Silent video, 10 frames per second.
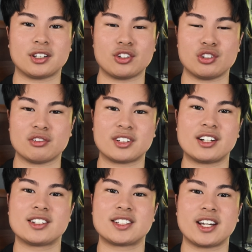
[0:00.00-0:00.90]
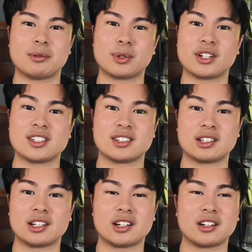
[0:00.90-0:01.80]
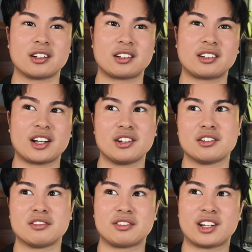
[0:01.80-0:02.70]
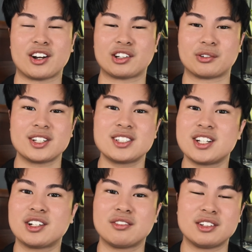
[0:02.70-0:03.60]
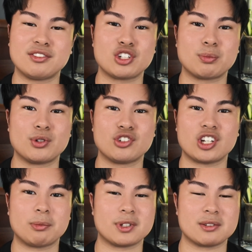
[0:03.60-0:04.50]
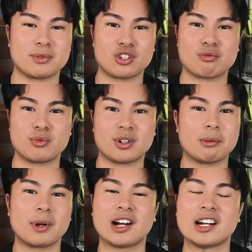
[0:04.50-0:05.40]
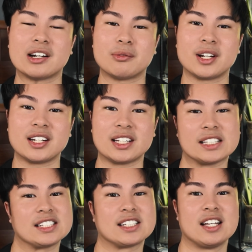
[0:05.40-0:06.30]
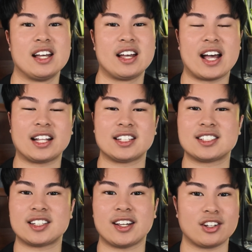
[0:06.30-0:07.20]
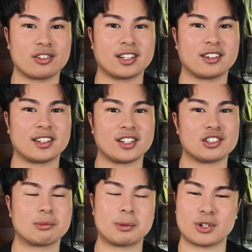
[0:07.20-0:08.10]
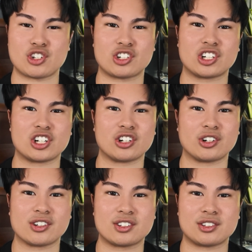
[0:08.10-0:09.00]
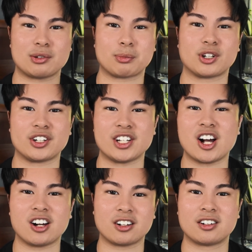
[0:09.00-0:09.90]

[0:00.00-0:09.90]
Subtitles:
the juvenile side because the kind of characteristic of the fishbone shape is much more apparent when it's at this stage rather than super mature or super young.